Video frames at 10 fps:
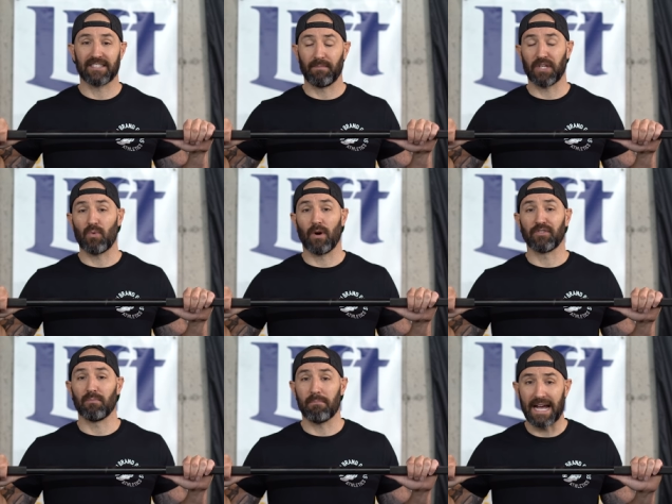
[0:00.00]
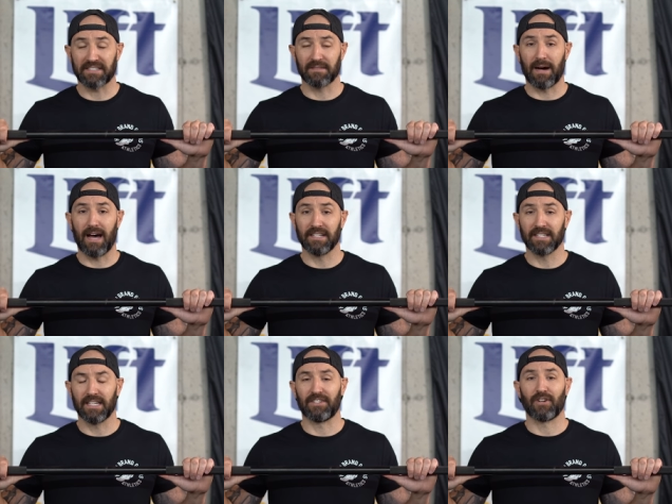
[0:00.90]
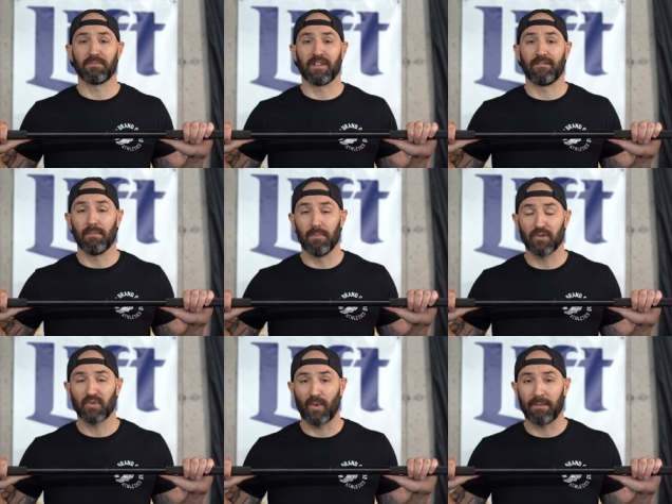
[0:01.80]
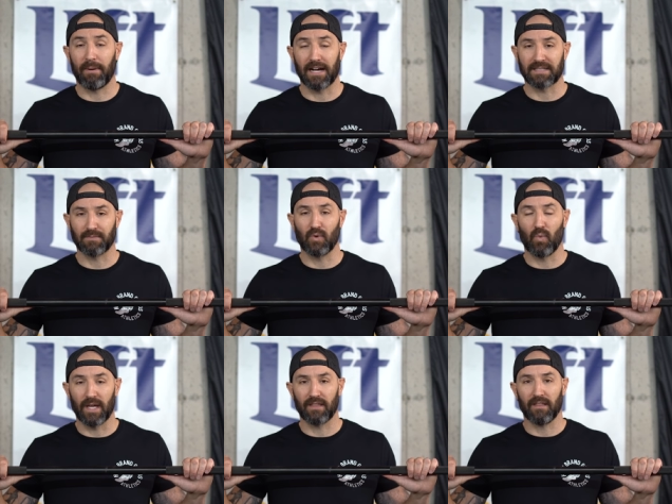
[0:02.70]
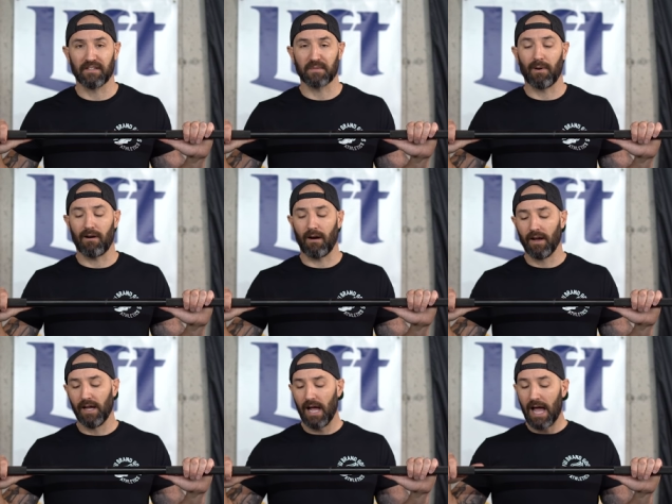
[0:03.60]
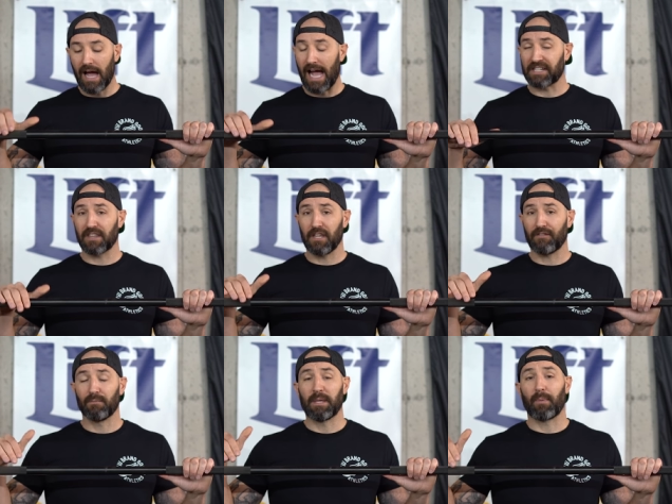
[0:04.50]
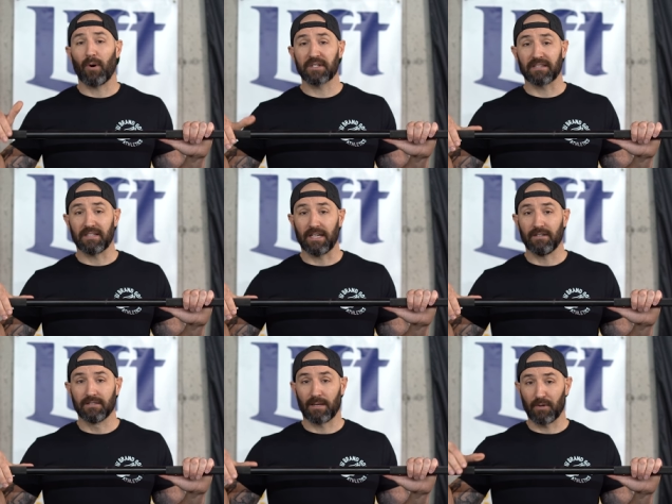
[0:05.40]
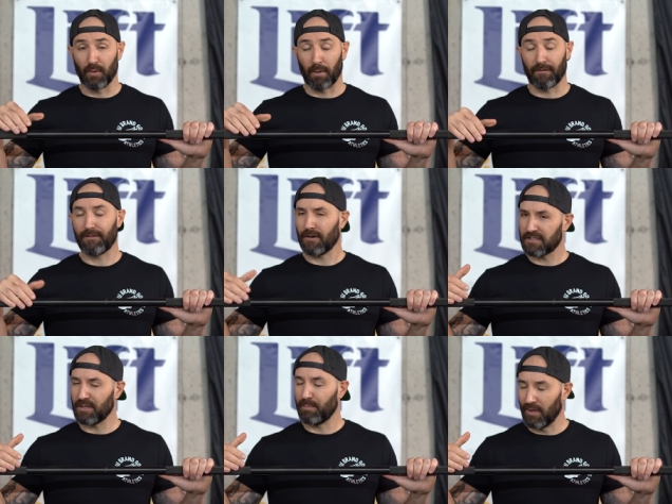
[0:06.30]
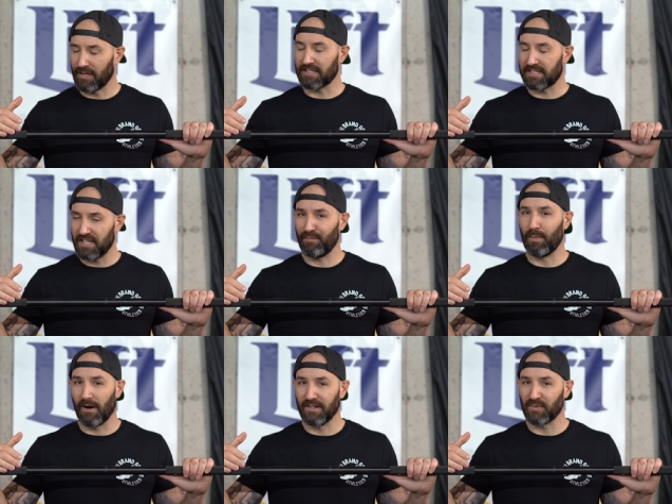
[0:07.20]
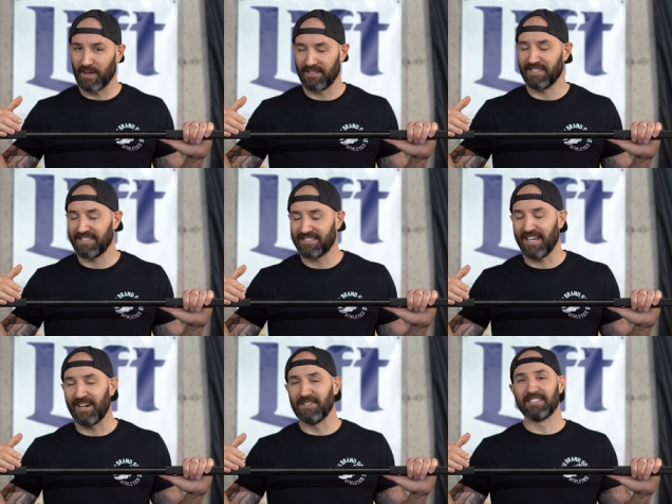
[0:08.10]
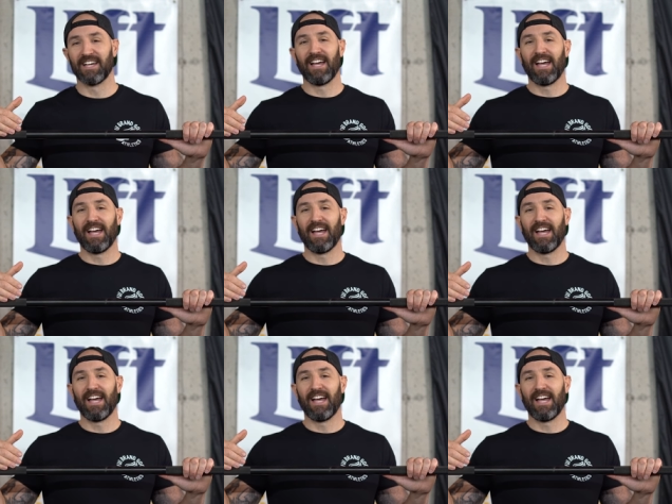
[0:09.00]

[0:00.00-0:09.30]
something you want to maximize in terms of the most weight possible with this bar. I actually think for me personally, someone who prefers to pull on a stiff bar, as weird as that sounds,